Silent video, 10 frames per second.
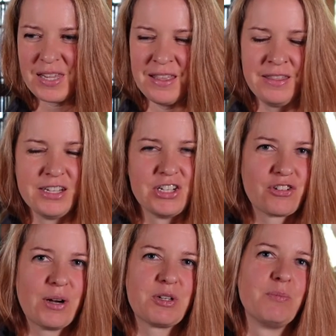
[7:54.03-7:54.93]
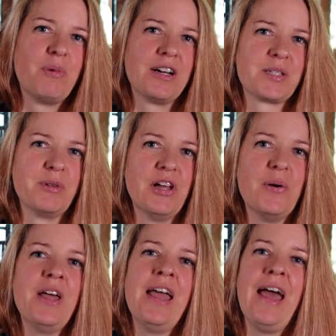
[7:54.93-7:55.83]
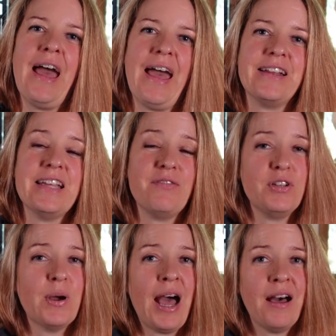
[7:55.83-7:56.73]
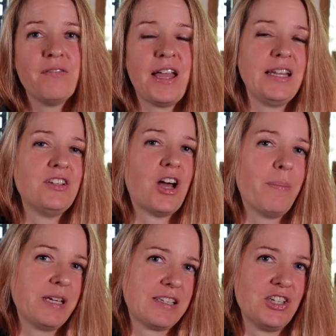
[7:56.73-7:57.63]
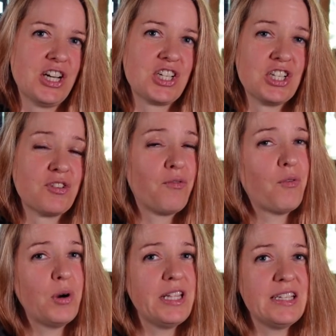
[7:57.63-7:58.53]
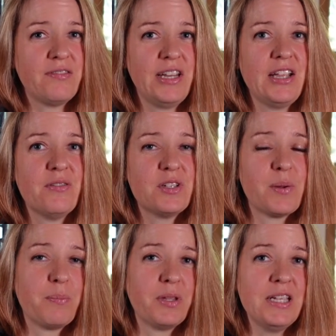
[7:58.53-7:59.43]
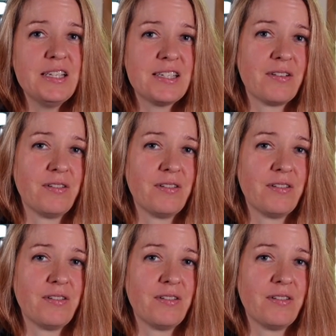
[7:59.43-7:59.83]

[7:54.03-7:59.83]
in the description box below. And if you have any topic suggestions for these videos, please